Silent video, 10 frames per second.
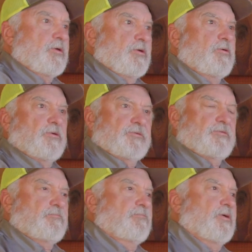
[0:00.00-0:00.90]
who has
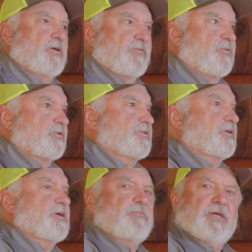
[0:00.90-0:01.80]
been
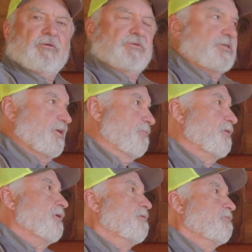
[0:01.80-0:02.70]
unfortunate come down with
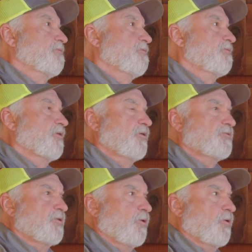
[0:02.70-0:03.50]
CWD. The herds are